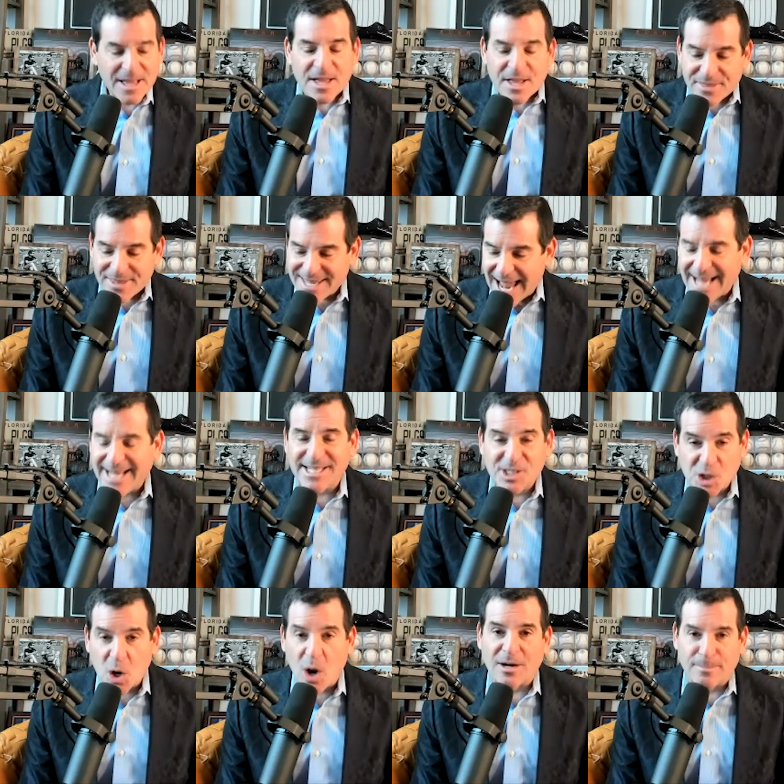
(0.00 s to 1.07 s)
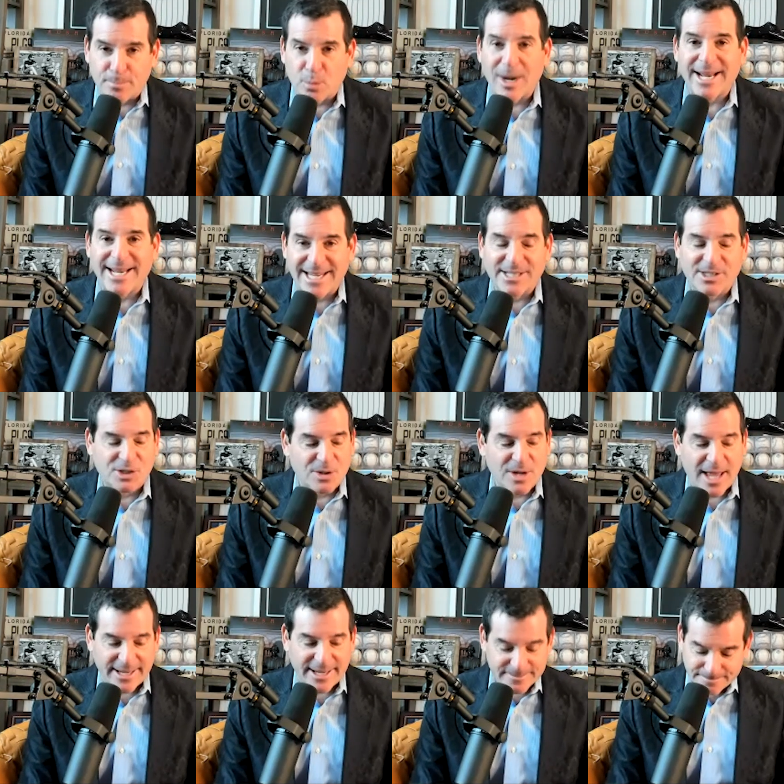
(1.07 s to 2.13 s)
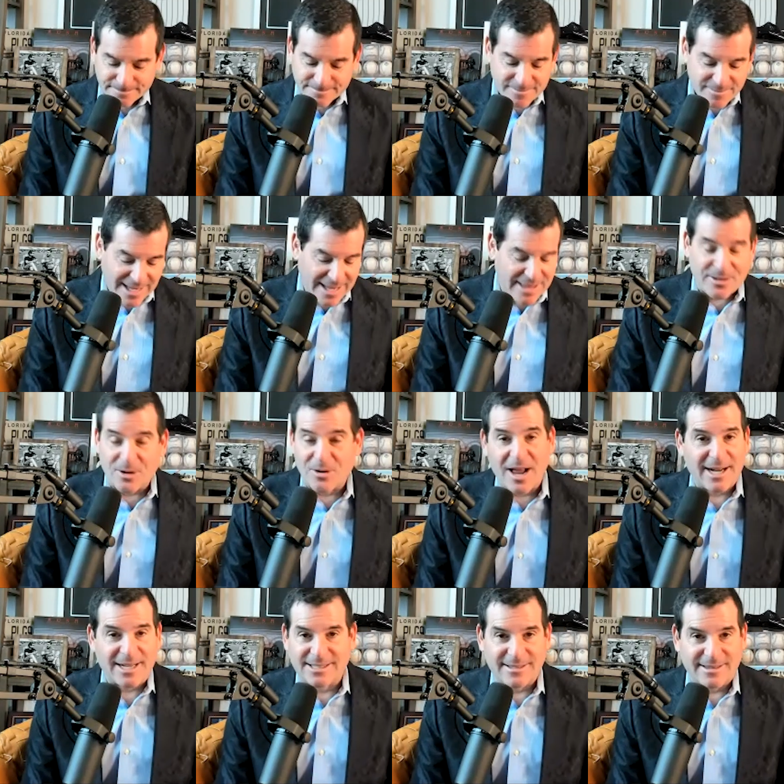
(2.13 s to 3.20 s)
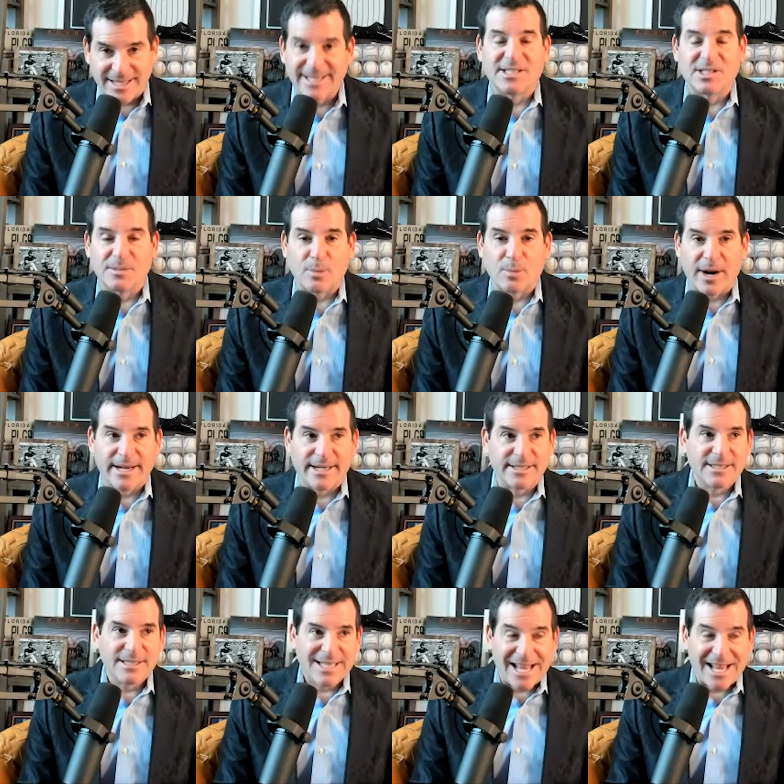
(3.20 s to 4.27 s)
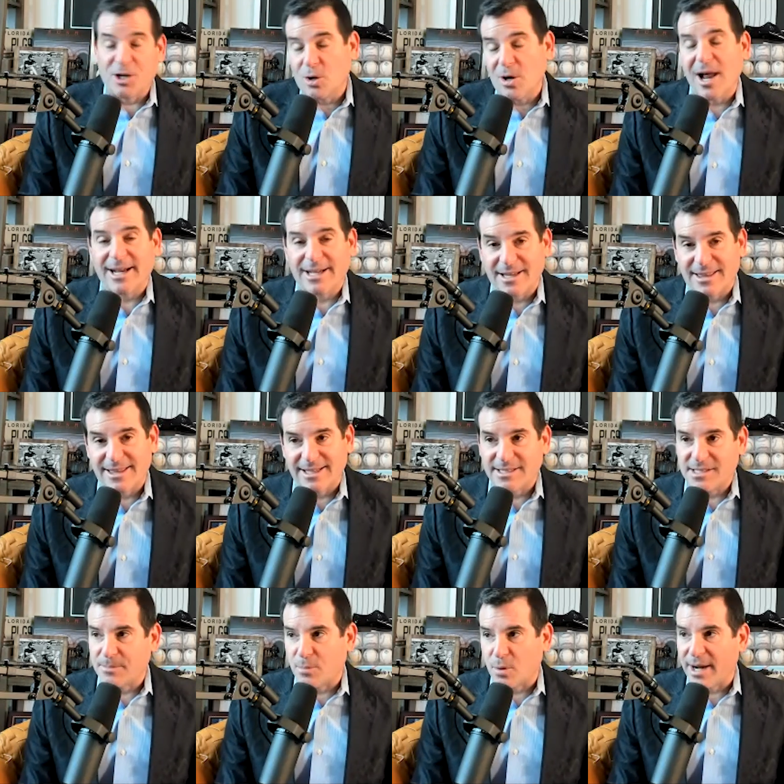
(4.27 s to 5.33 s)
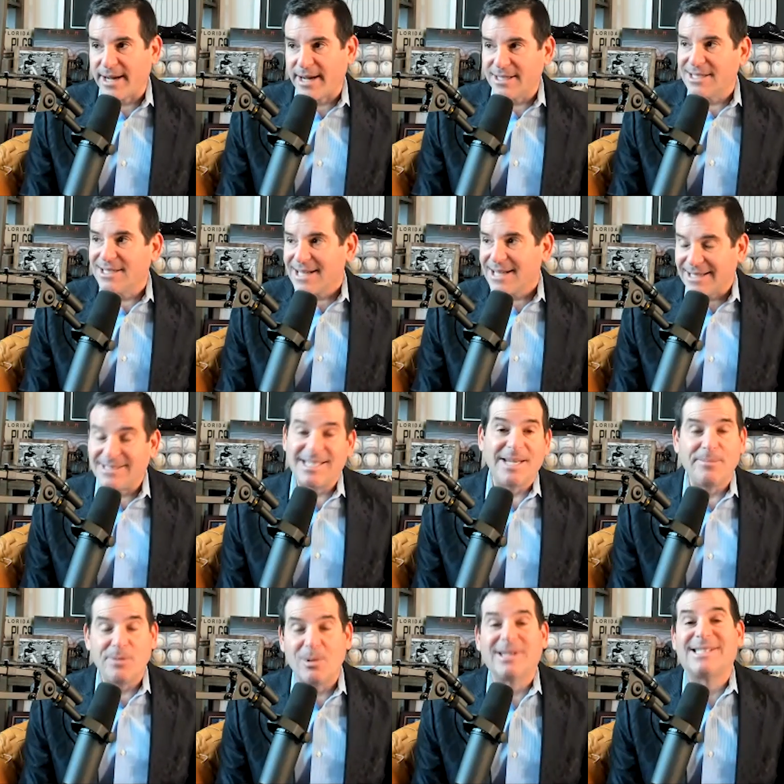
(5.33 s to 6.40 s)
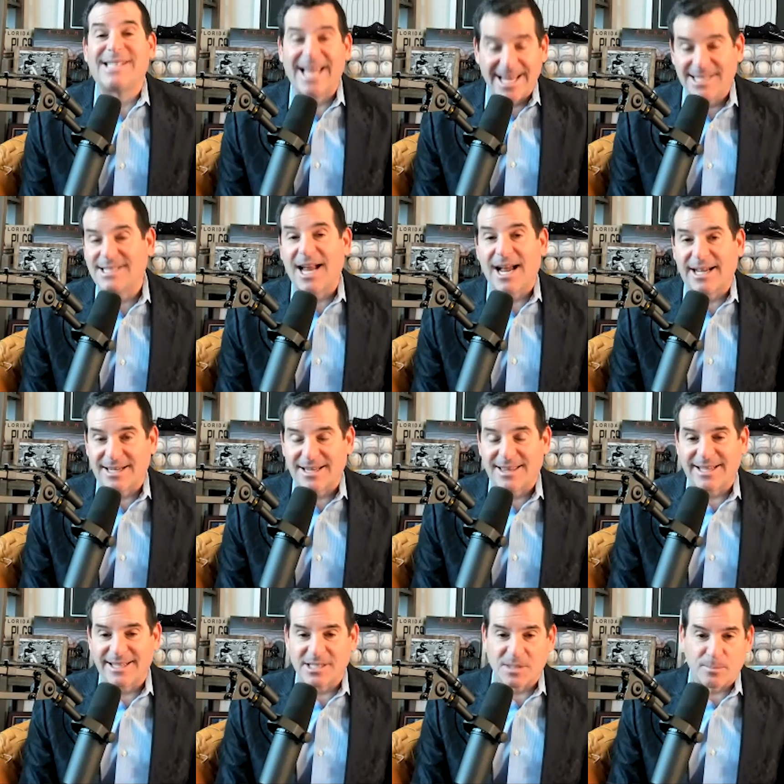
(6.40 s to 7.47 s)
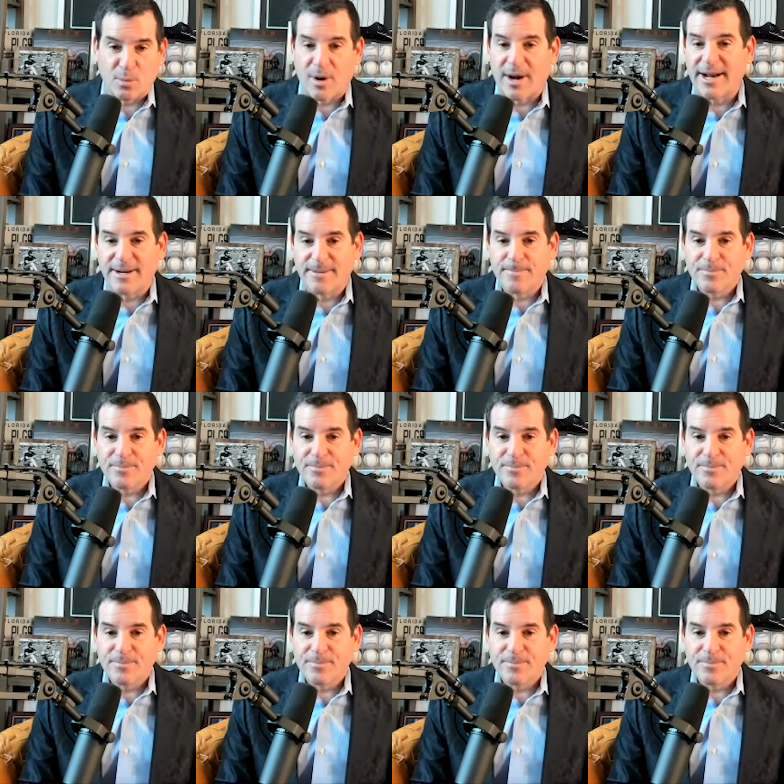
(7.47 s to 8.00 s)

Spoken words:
The Yankees caught a break yesterday, and they're not going to think it's a break, and you're not going to think it's a break, and Team USA is not going to think it's a break.